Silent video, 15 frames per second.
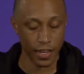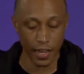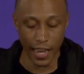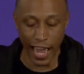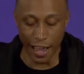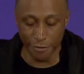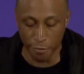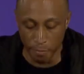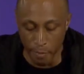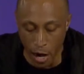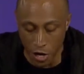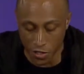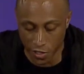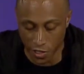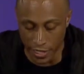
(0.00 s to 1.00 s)
have
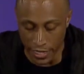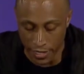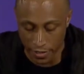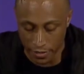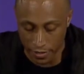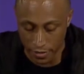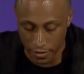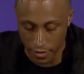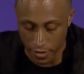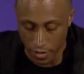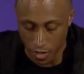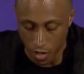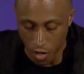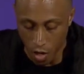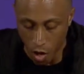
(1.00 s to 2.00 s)
mercy
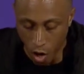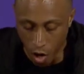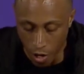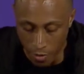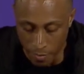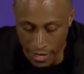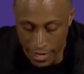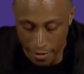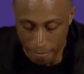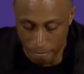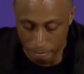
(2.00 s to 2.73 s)
on me.